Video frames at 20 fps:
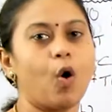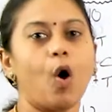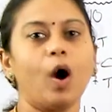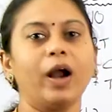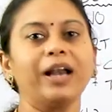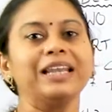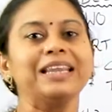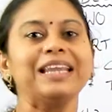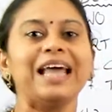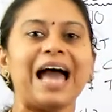
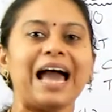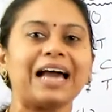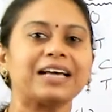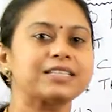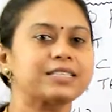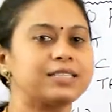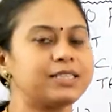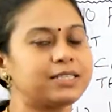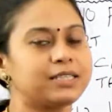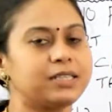on the
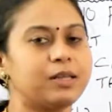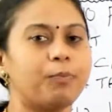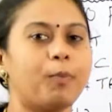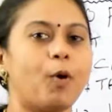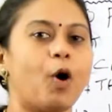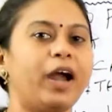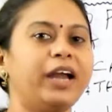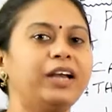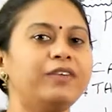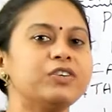axis, the
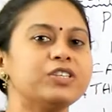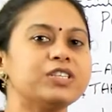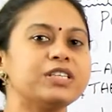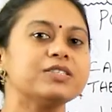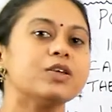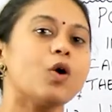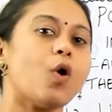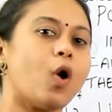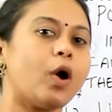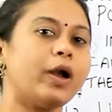point which
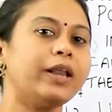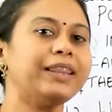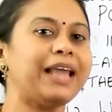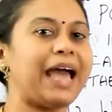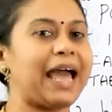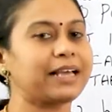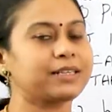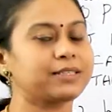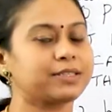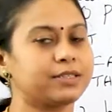is on
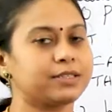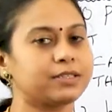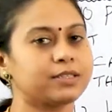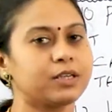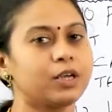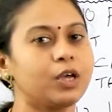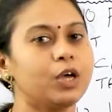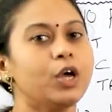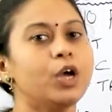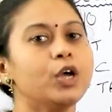the axis.